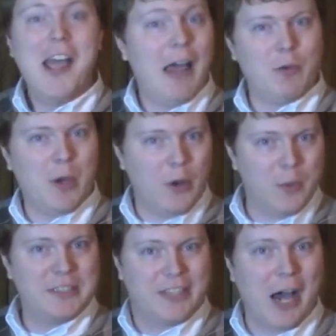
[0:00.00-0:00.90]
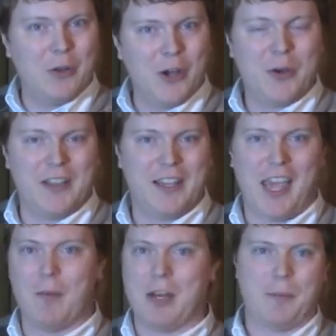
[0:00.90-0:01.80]
everybody was downloading the
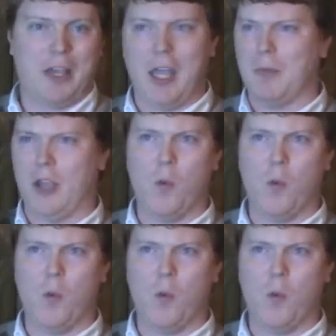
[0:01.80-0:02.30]
game and it became like